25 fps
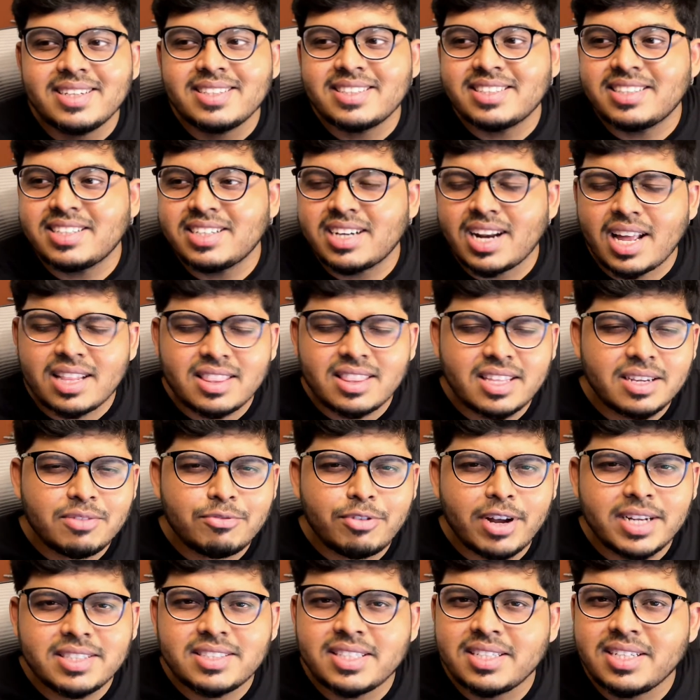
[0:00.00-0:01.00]
Nothing
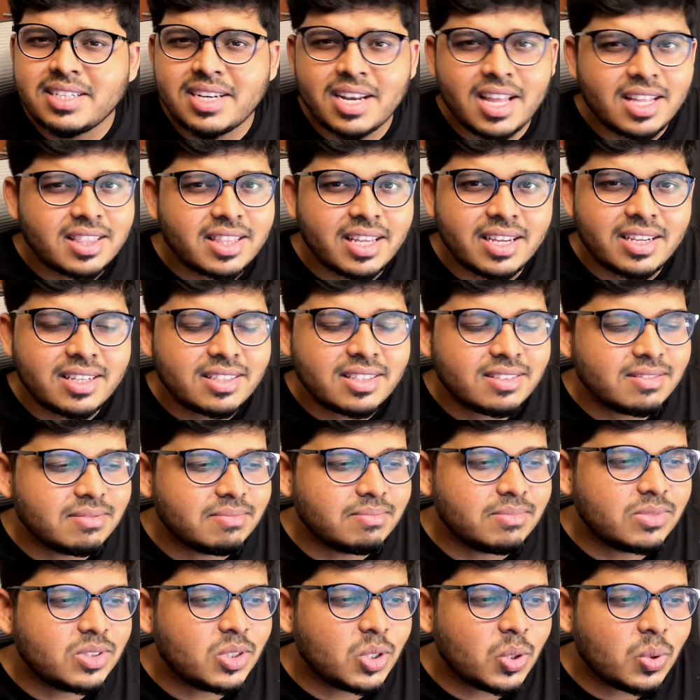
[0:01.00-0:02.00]
fancy, nothing,
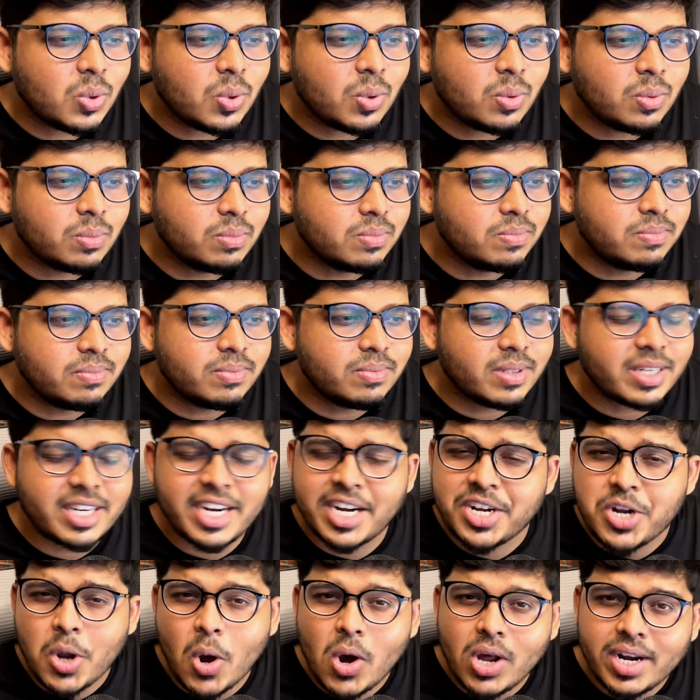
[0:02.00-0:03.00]

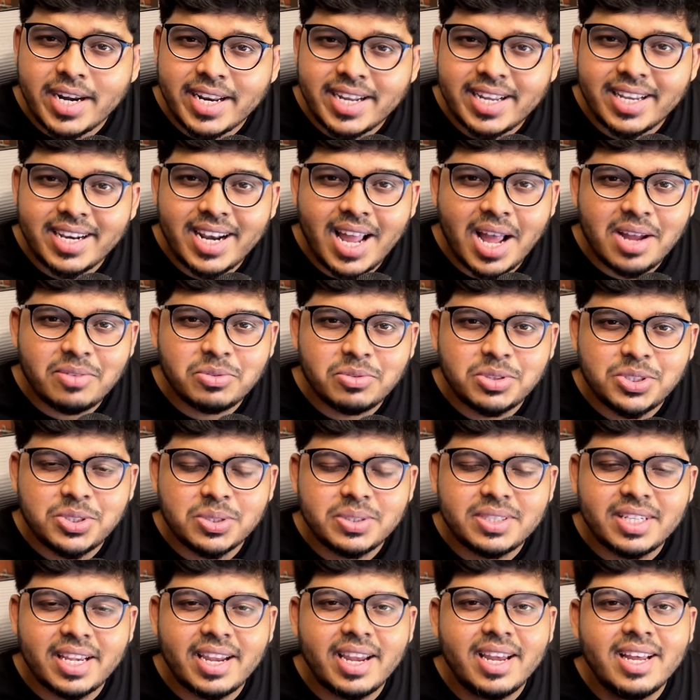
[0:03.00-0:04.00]
rhetorical, I
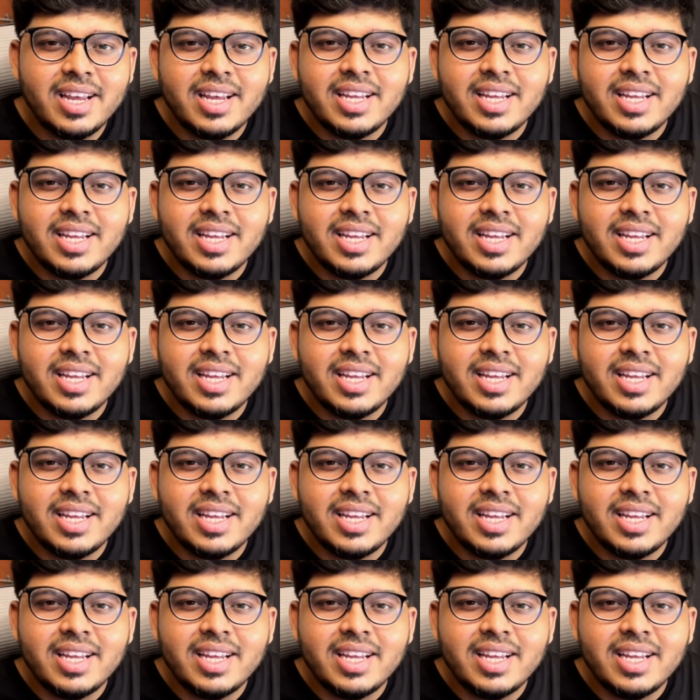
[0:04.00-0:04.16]
should say.